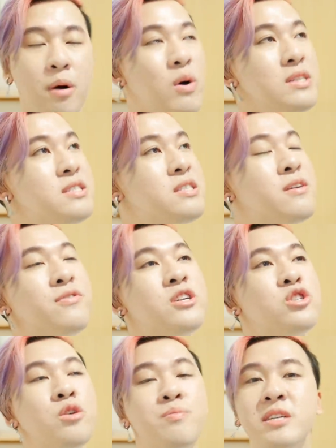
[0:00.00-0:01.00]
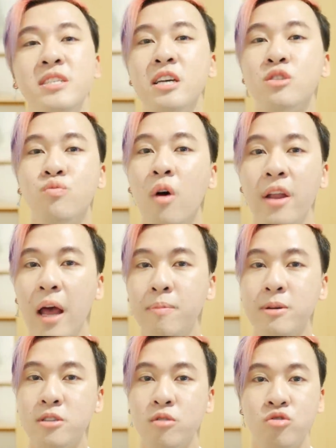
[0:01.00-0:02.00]
But once the official BTS Run
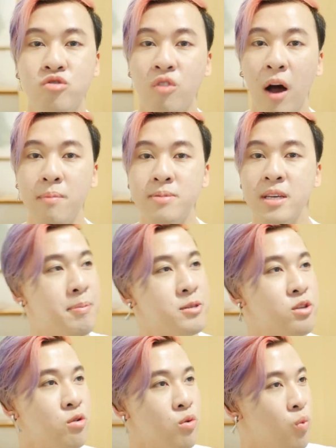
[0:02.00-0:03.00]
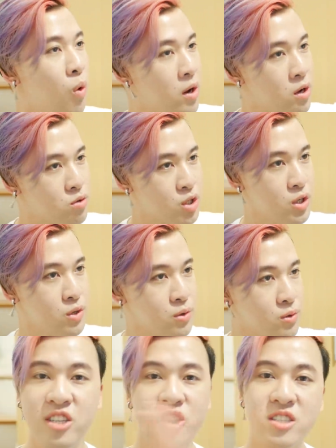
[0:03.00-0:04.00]
episode dropped, episode episode 102.
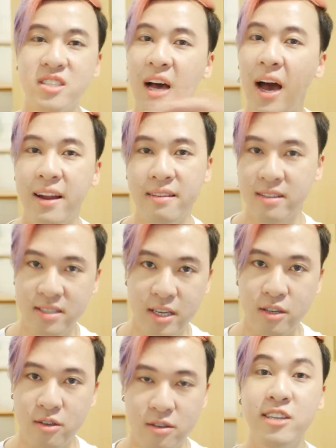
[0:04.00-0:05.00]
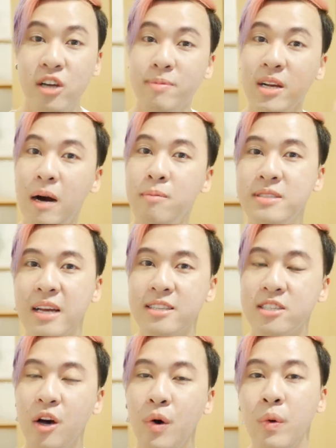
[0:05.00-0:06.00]
They should just title it Takeover. It dropped a couple days
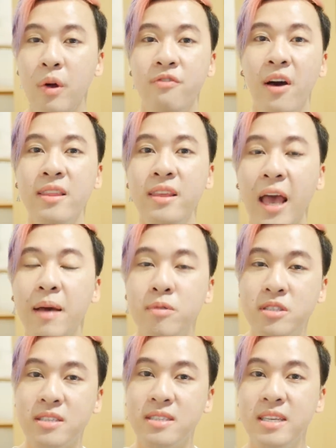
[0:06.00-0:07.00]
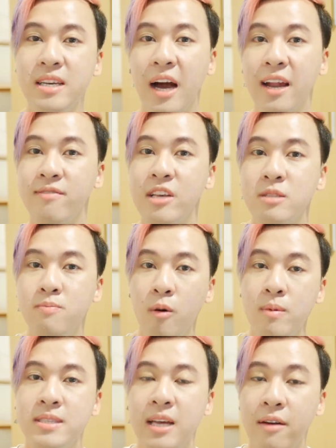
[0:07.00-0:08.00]
ago and we were finally able to see kind of these
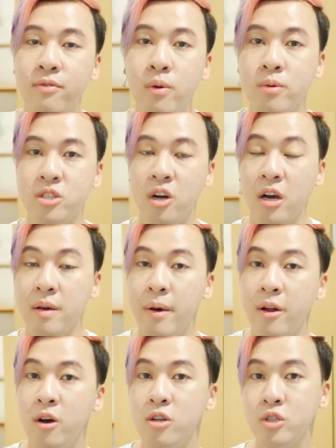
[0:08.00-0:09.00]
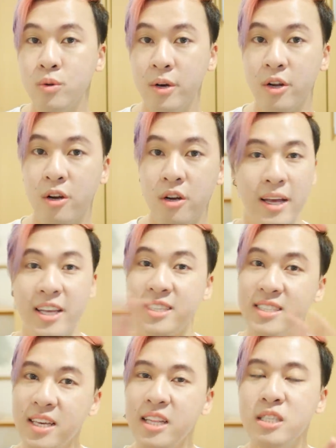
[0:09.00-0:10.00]
moments that everyone was talking about on Twitter. Like you
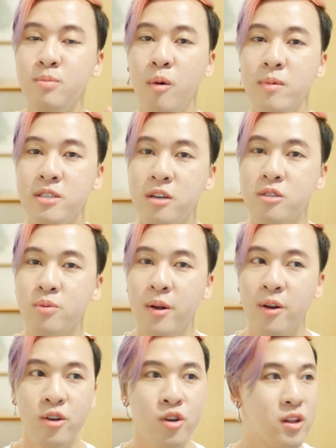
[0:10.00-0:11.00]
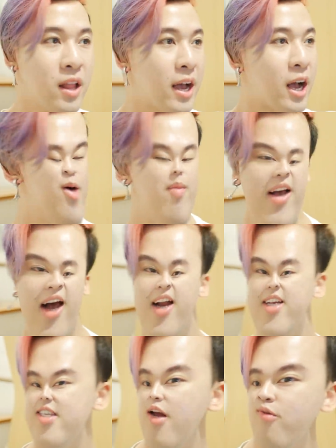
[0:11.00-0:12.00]
see these moments on Twitter, you're like, oh my god,
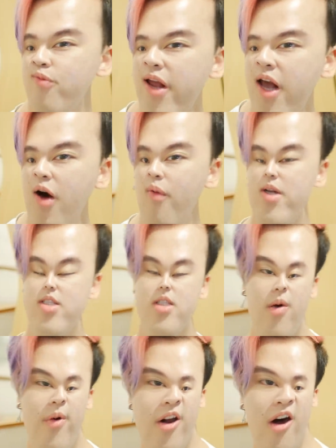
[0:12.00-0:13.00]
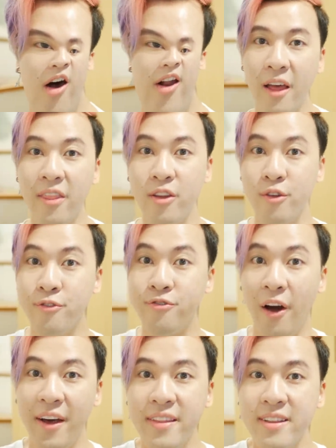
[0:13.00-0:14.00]
is that real? What's going on? And then you
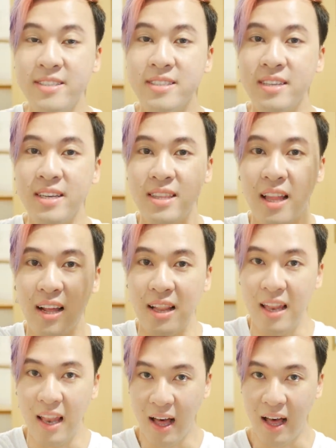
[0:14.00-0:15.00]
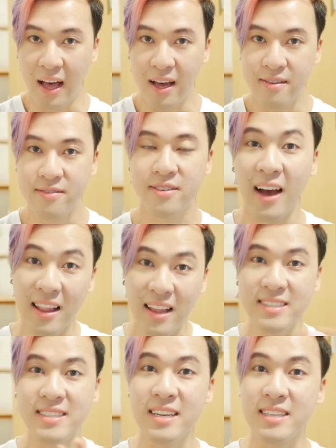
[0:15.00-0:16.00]
finally see it like live. Kind of like
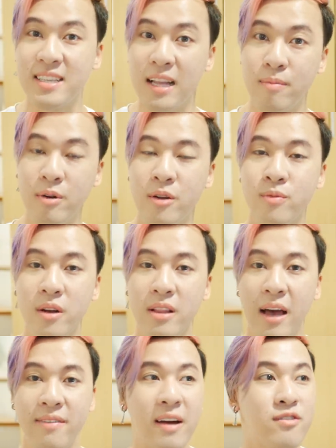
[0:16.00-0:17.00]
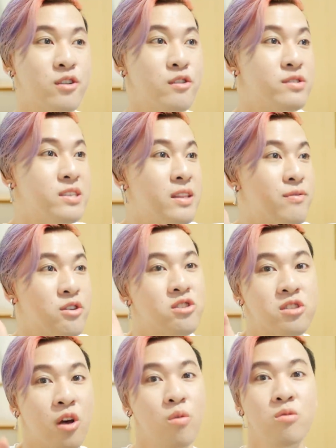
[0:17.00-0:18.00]
seeing a celebrity in real life after you've seen them for
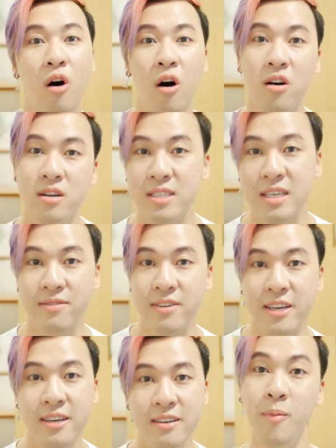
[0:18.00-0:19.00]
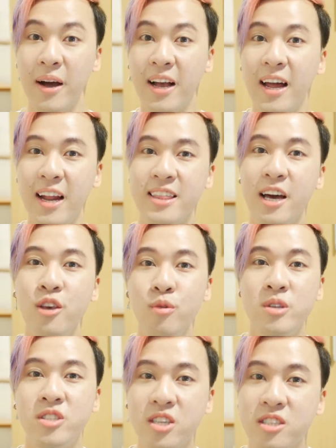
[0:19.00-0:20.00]
so long on TV. Oh my god, I thought you
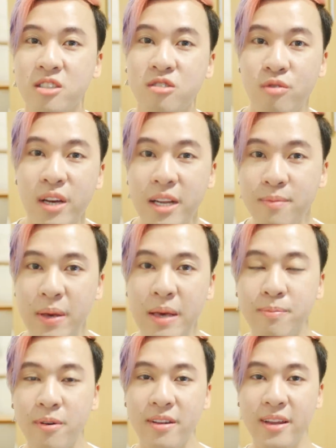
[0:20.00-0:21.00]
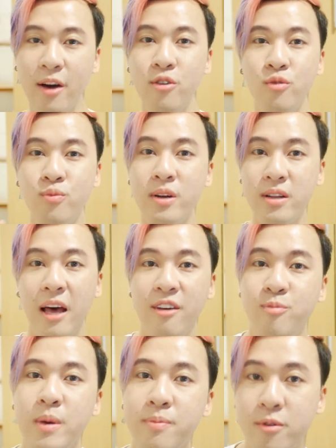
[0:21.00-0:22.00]
was just screen people and now you real
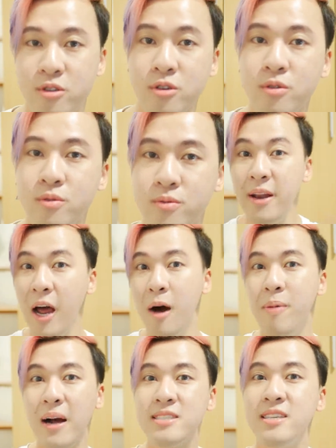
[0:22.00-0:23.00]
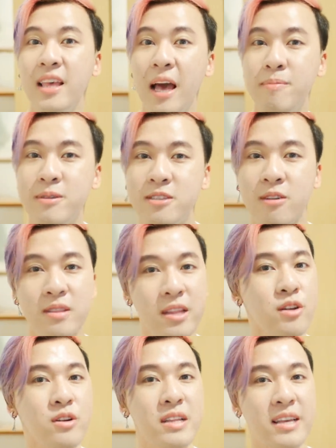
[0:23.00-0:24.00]
life people too. But now back to the episode,
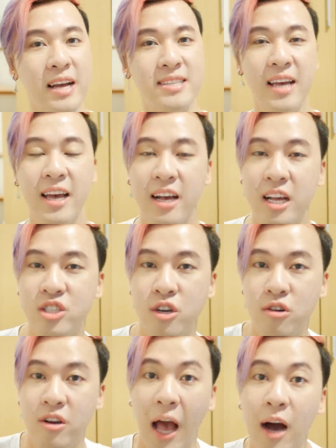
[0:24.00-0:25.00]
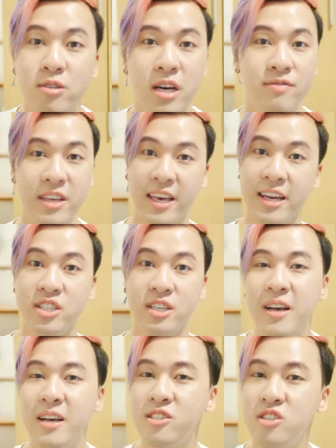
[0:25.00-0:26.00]
literally get Taehyung and Jungkook out of the kitchen
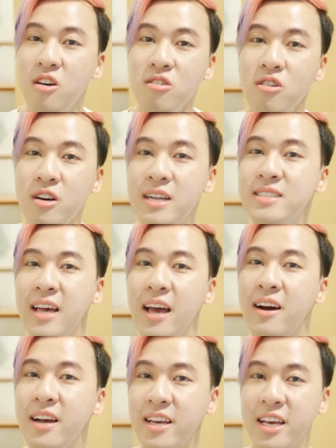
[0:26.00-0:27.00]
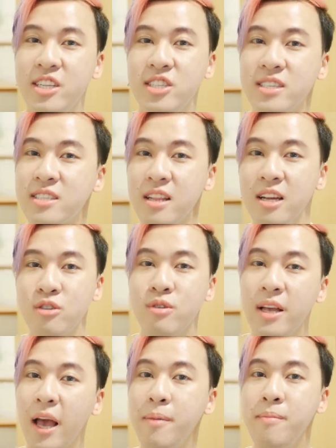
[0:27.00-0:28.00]
because Jungkook and Taehyung in the kitchen is
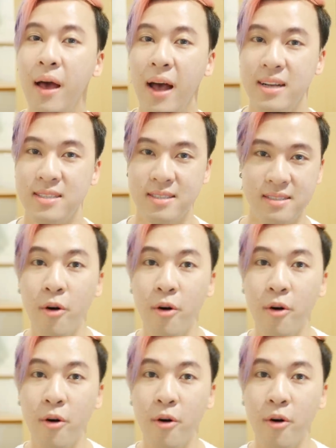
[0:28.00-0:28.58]
literally a mess.